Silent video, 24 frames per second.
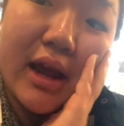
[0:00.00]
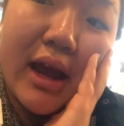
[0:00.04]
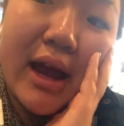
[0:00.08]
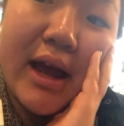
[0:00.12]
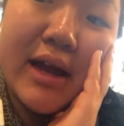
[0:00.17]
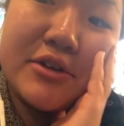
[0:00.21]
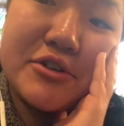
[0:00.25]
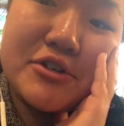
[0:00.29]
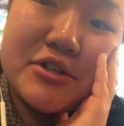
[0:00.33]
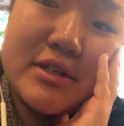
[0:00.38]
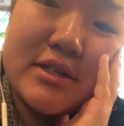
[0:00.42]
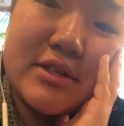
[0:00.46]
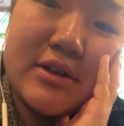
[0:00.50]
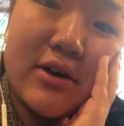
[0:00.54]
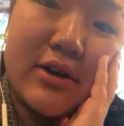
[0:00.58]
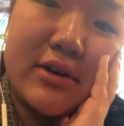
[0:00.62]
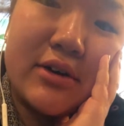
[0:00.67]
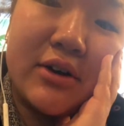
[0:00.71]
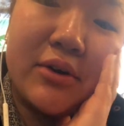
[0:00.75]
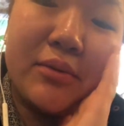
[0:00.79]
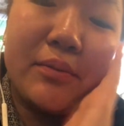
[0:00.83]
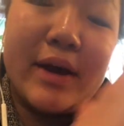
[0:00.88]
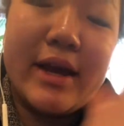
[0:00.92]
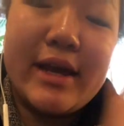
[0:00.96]
and she's on
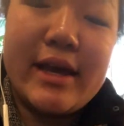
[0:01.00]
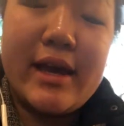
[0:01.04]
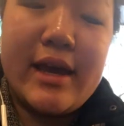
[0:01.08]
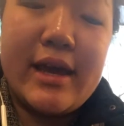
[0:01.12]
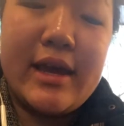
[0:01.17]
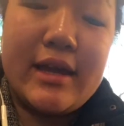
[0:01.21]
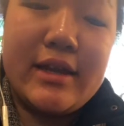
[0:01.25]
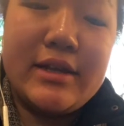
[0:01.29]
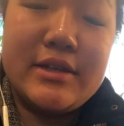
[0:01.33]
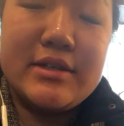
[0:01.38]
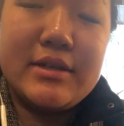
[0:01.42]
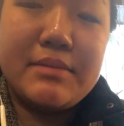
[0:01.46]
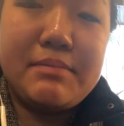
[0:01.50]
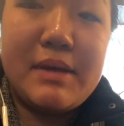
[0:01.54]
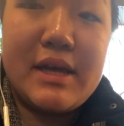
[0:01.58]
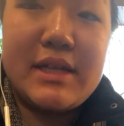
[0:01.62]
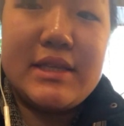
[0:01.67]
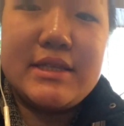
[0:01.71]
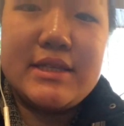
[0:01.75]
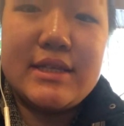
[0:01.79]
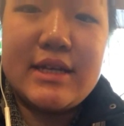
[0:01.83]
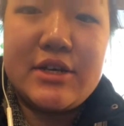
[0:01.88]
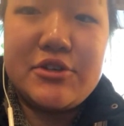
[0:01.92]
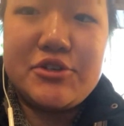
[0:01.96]
her way into
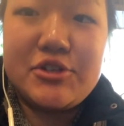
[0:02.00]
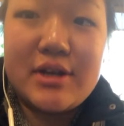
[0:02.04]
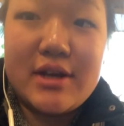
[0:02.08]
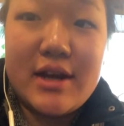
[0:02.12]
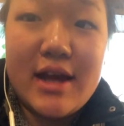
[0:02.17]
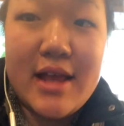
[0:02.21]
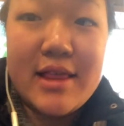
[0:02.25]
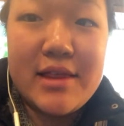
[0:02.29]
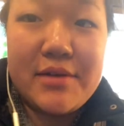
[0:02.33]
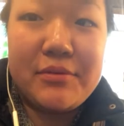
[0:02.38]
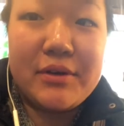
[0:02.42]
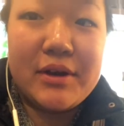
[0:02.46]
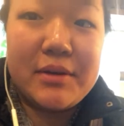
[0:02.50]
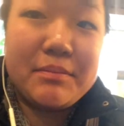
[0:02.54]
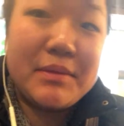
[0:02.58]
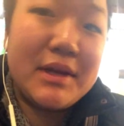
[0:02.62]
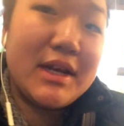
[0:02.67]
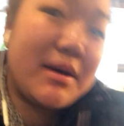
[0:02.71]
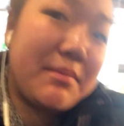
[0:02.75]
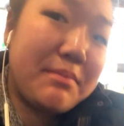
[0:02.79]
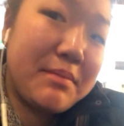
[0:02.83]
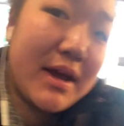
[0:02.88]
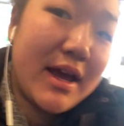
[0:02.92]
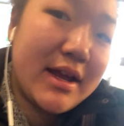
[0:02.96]
Penn Station. And then we're gonna meet
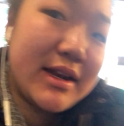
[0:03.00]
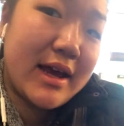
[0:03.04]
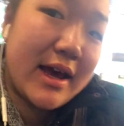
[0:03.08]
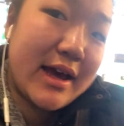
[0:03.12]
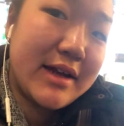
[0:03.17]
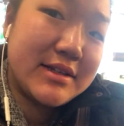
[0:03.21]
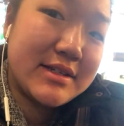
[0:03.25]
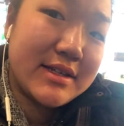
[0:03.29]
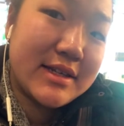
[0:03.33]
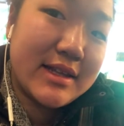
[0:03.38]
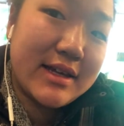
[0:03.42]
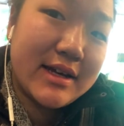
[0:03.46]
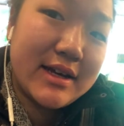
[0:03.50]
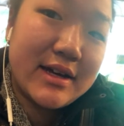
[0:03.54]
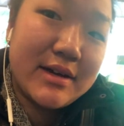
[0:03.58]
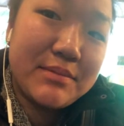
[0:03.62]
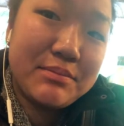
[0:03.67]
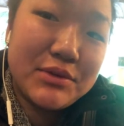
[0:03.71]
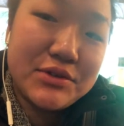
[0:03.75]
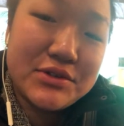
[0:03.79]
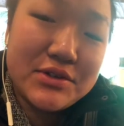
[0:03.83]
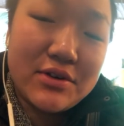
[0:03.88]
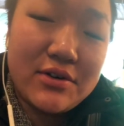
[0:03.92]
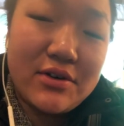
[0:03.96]
up and head to the
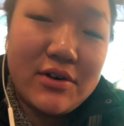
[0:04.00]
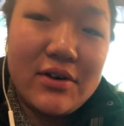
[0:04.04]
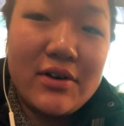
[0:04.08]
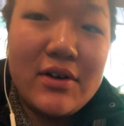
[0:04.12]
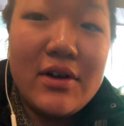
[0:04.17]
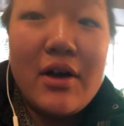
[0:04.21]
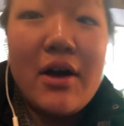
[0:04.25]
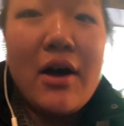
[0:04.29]
musical.